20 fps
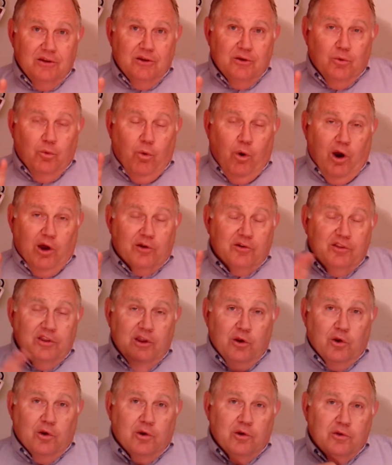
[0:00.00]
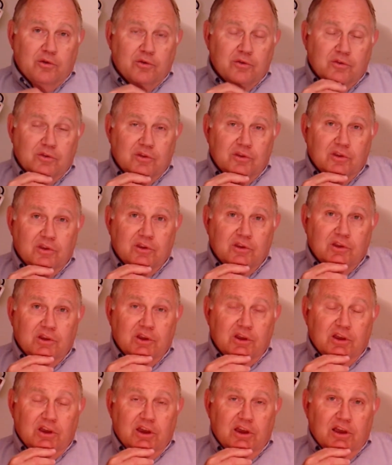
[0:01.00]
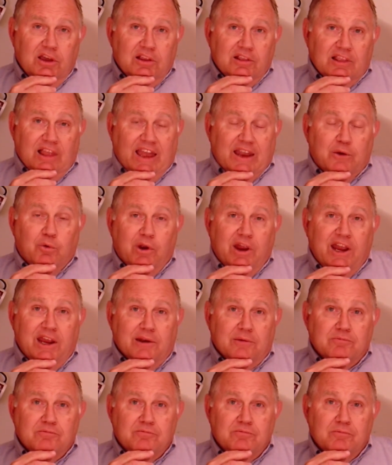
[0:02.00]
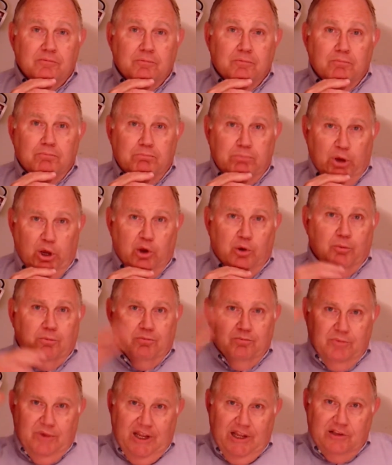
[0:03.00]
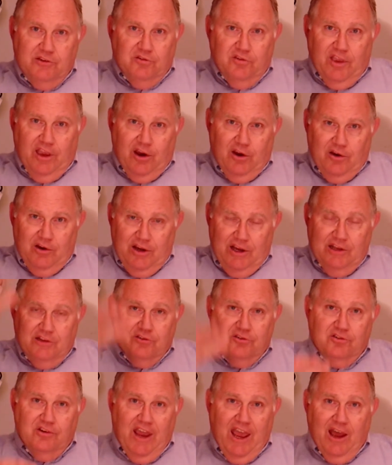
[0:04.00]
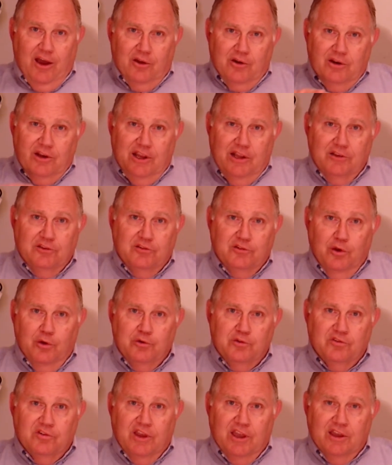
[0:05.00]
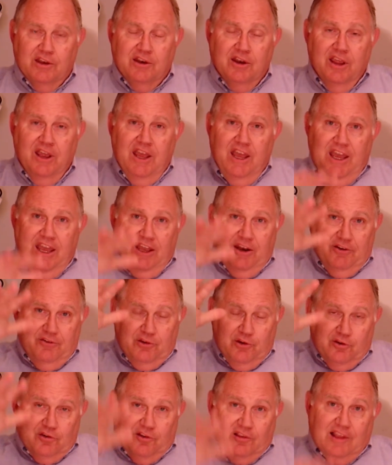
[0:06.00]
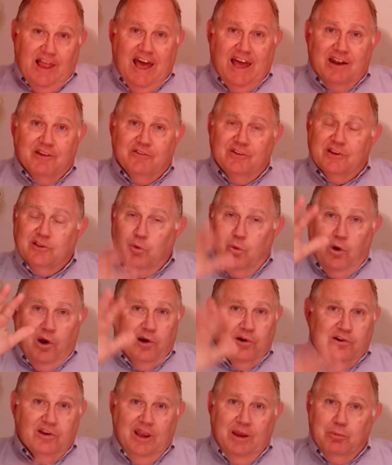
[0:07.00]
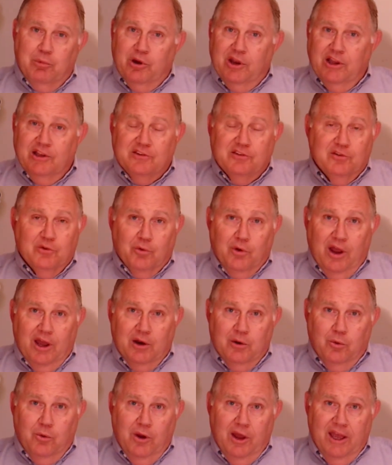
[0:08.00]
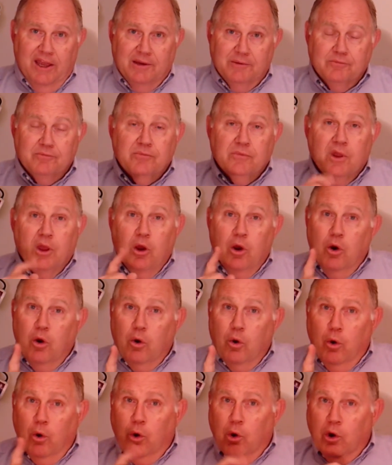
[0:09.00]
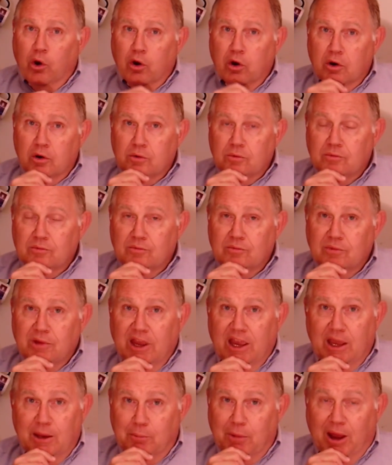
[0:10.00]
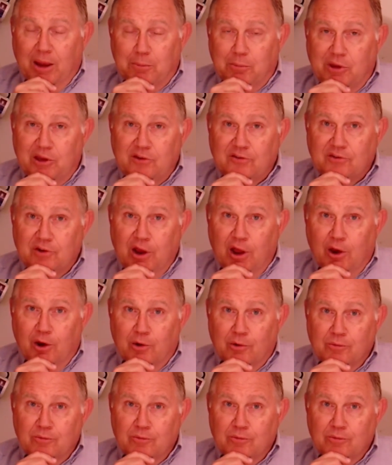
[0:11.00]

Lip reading: water the earth like rain. Boom, it's there, it's down, it soaks in, and if there's a lot of it, the water table gets it right away. Or it might be snow.